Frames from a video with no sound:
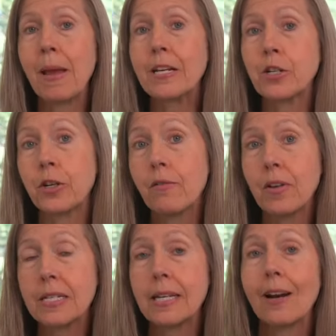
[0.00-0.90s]
make sure to
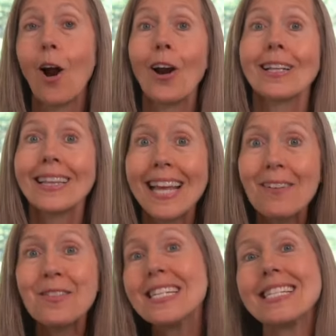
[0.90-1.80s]
visit our
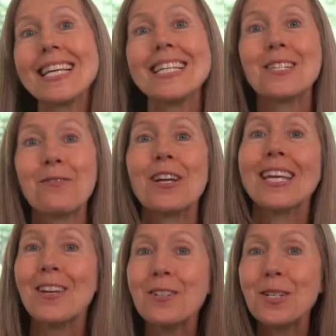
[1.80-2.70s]
Live Disease Free
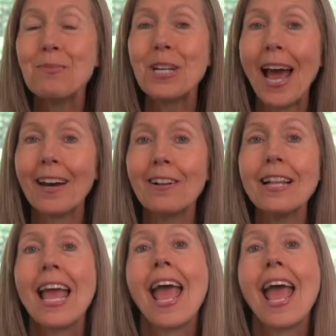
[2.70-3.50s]
YouTube channel.